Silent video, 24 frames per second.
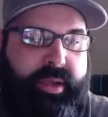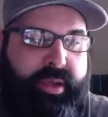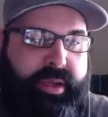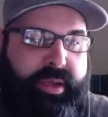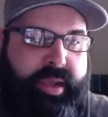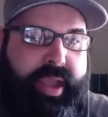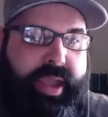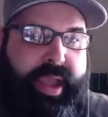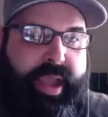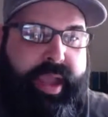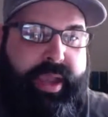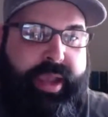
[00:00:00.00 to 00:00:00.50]

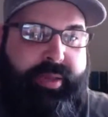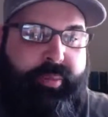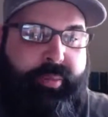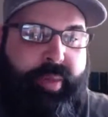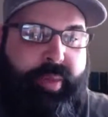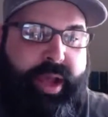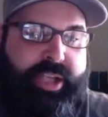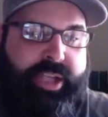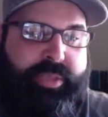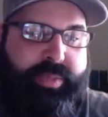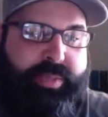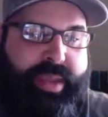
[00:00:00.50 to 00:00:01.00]
and
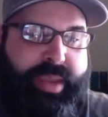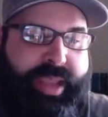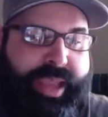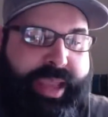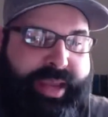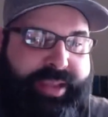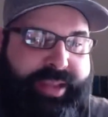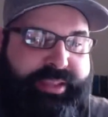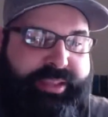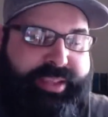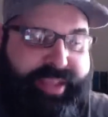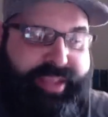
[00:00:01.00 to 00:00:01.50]
watch me
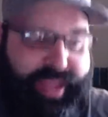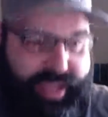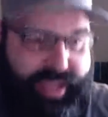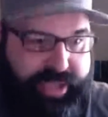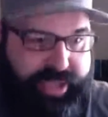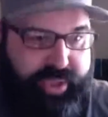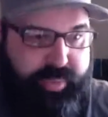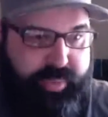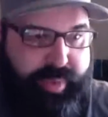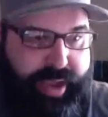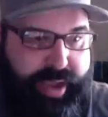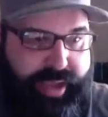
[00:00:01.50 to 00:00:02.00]
edit the
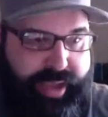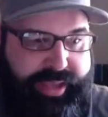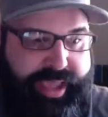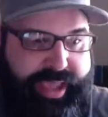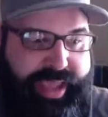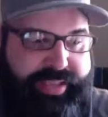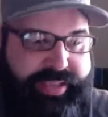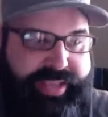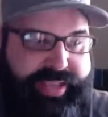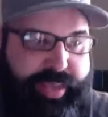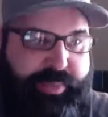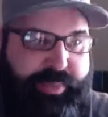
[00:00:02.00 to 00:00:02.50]
Kaiju
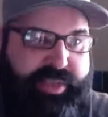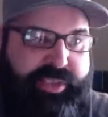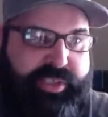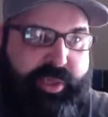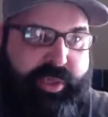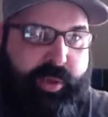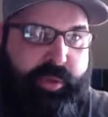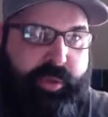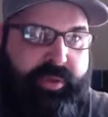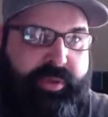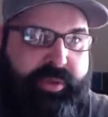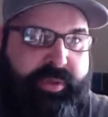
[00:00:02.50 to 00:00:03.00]
Podcast
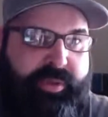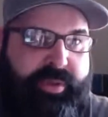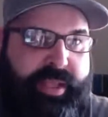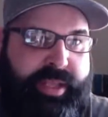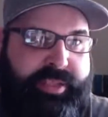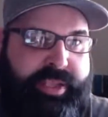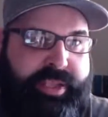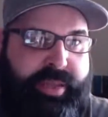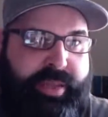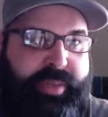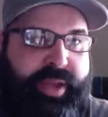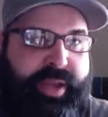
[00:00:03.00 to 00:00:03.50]
episode that's
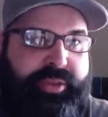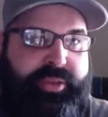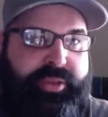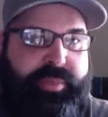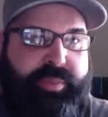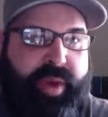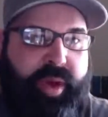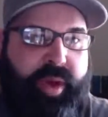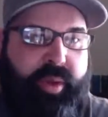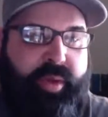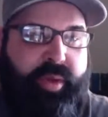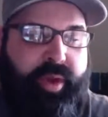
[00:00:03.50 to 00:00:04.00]
coming out
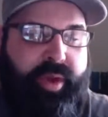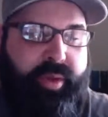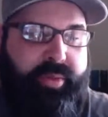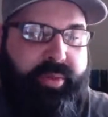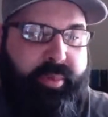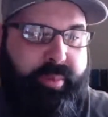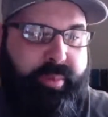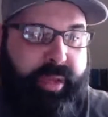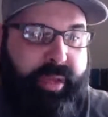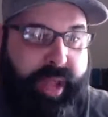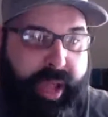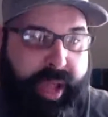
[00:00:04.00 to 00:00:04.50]
tomorrow called The
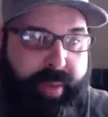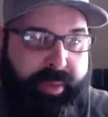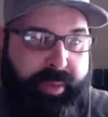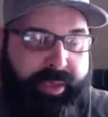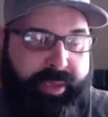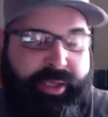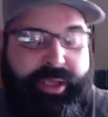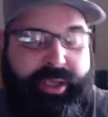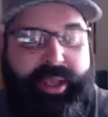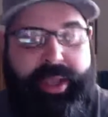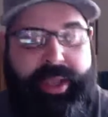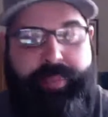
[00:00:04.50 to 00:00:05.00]
Blob.
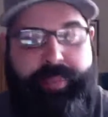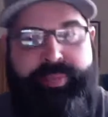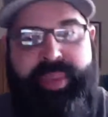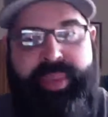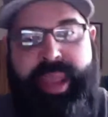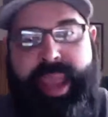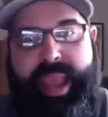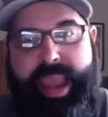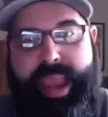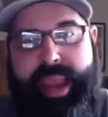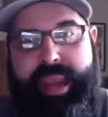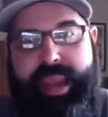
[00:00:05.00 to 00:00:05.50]

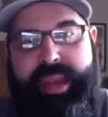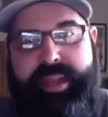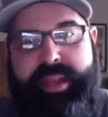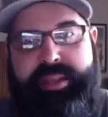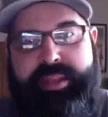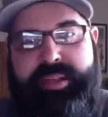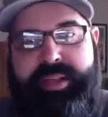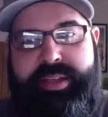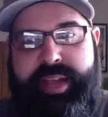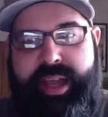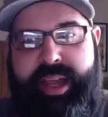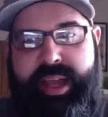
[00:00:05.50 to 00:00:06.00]
And
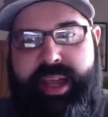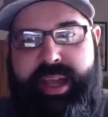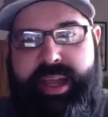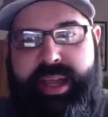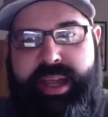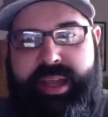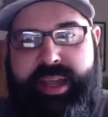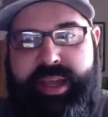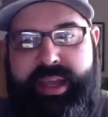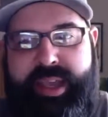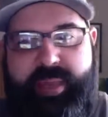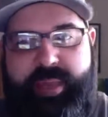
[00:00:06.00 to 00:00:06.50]

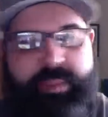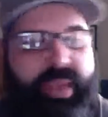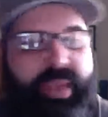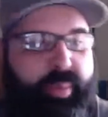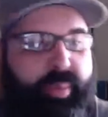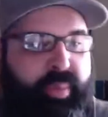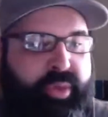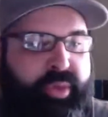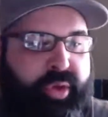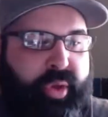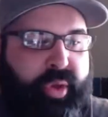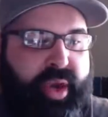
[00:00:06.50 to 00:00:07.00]
hit me up
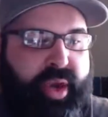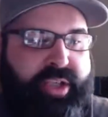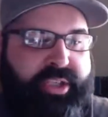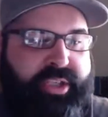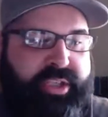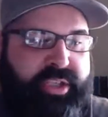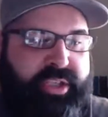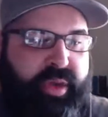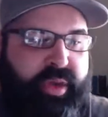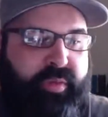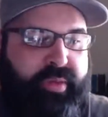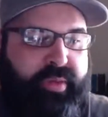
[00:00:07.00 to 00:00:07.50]
with
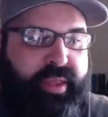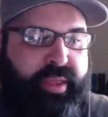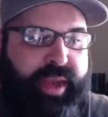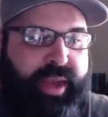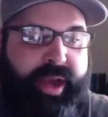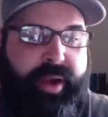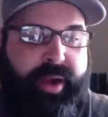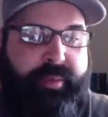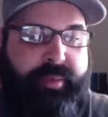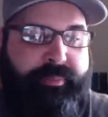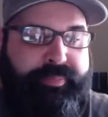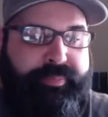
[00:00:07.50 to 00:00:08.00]
questions over
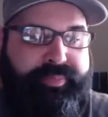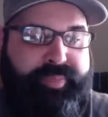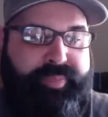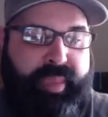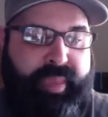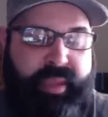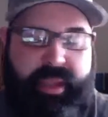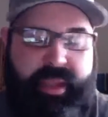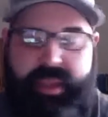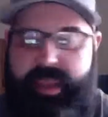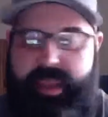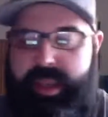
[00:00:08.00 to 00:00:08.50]
there
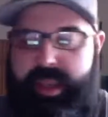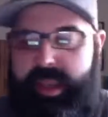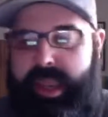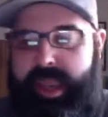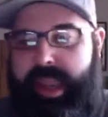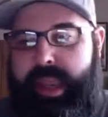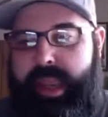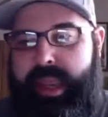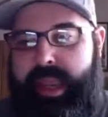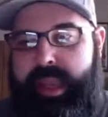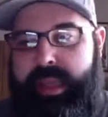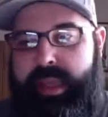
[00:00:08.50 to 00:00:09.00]

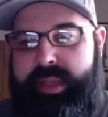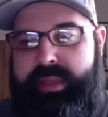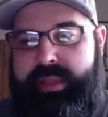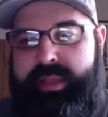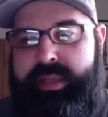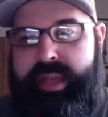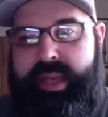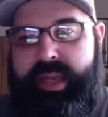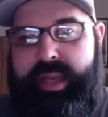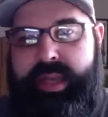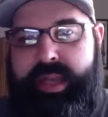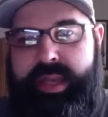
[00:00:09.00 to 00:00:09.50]
and
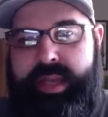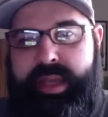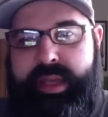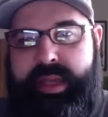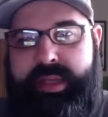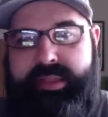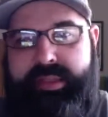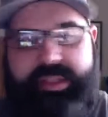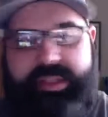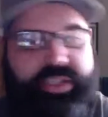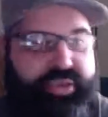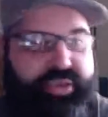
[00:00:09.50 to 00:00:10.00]

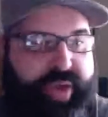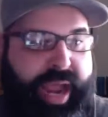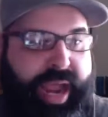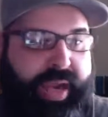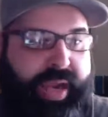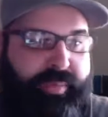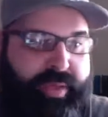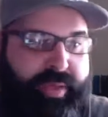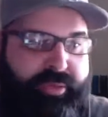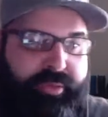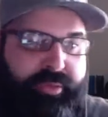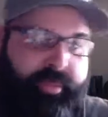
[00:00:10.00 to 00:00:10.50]
distract
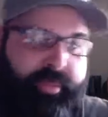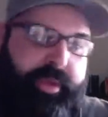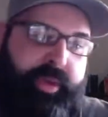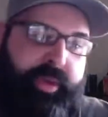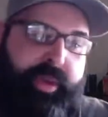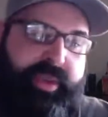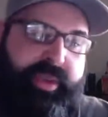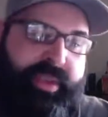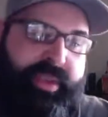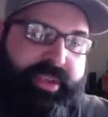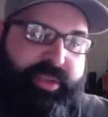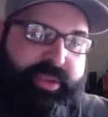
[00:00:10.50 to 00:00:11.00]
me from
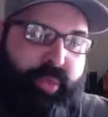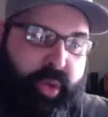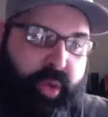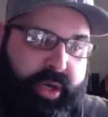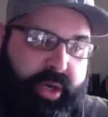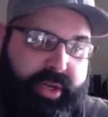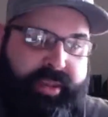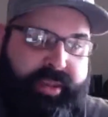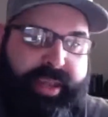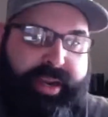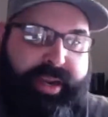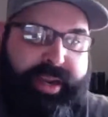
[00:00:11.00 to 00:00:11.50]
doing this work
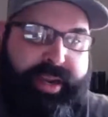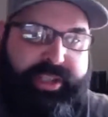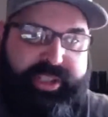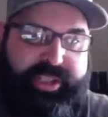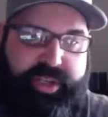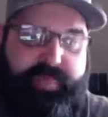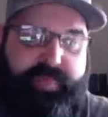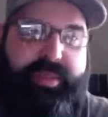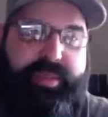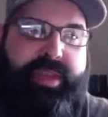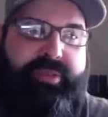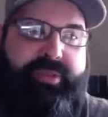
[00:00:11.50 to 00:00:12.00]
that I
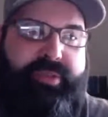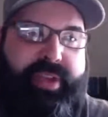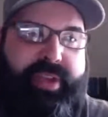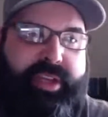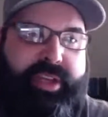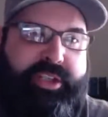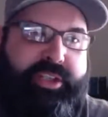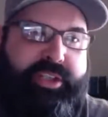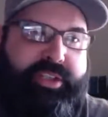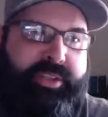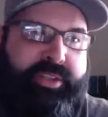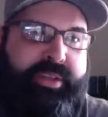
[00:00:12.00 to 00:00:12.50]
should be
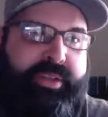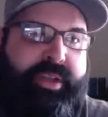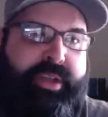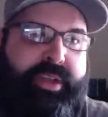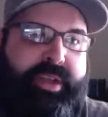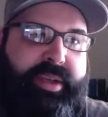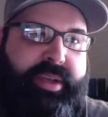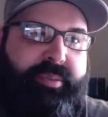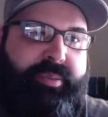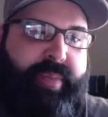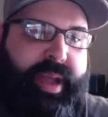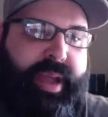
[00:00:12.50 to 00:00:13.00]
finished
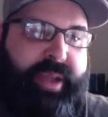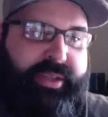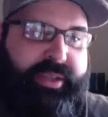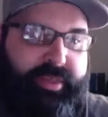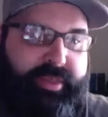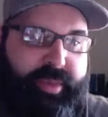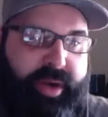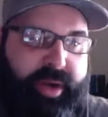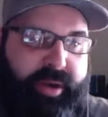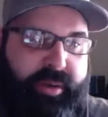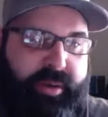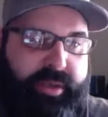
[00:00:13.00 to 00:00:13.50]
by
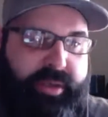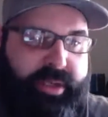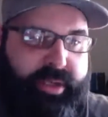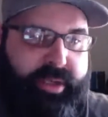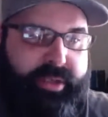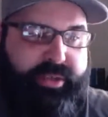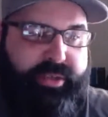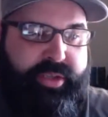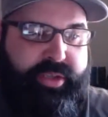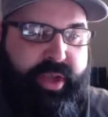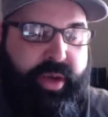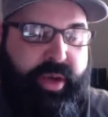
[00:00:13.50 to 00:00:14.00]
tomorrow.
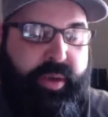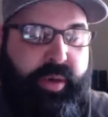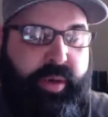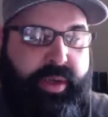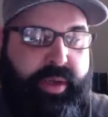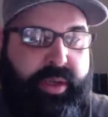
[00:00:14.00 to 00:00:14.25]
So